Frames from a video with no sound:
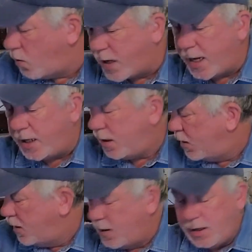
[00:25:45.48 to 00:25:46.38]
okay.
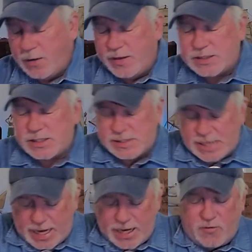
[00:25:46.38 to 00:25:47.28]
This is an
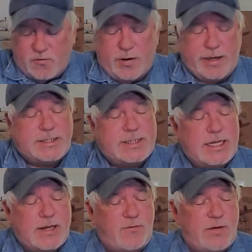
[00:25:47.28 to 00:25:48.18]
Android
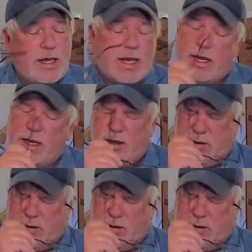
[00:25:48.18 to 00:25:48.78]
TV